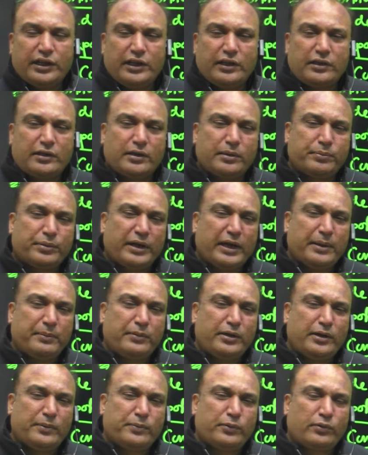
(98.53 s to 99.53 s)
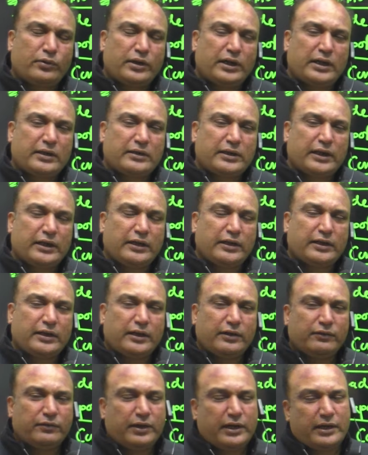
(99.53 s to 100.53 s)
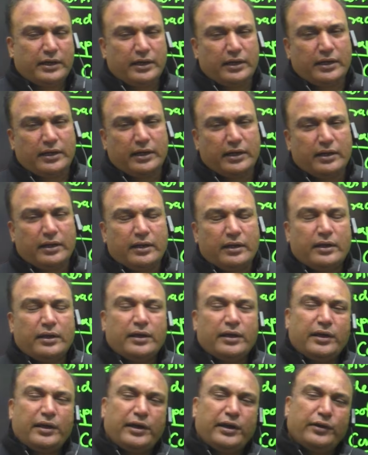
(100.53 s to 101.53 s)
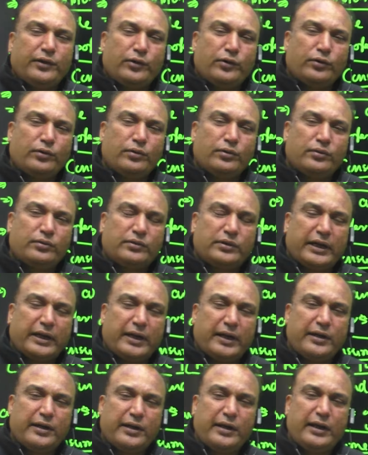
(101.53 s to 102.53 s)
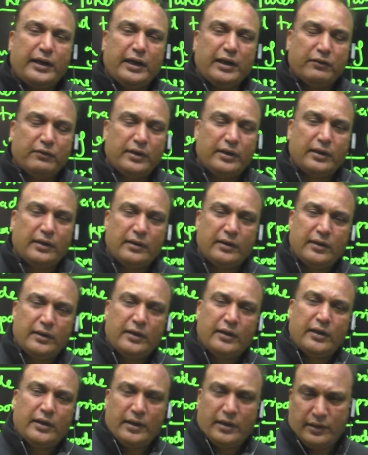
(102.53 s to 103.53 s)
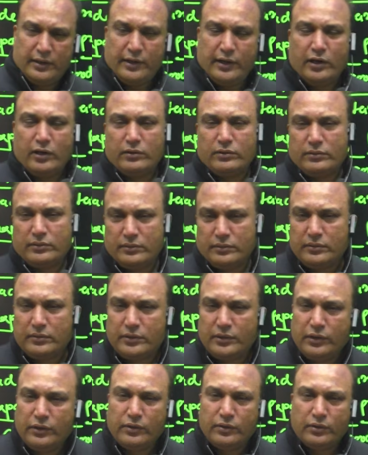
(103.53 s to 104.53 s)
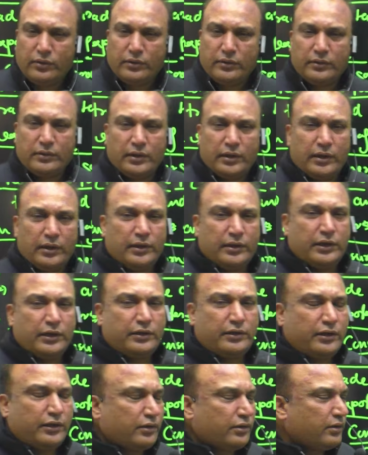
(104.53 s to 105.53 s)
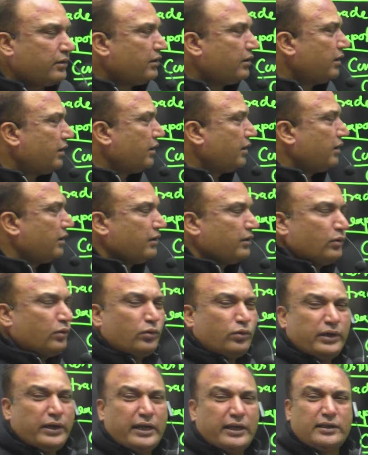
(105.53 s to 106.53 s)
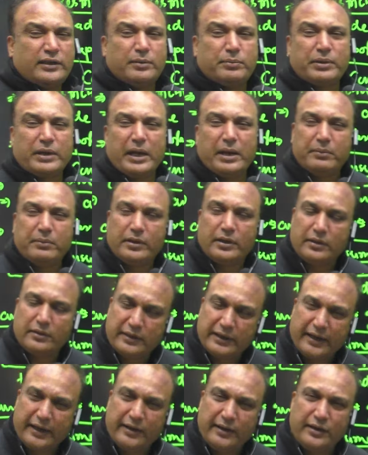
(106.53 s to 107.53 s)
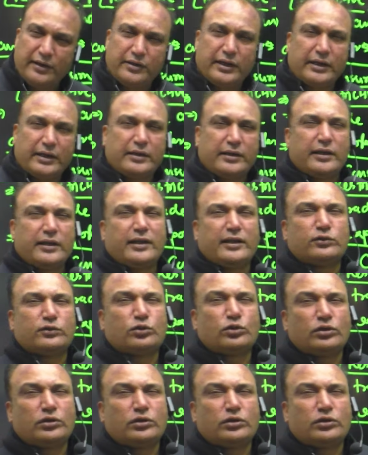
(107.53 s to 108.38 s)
primary products and converted into secondary level. Now this is known as the secondary sector also.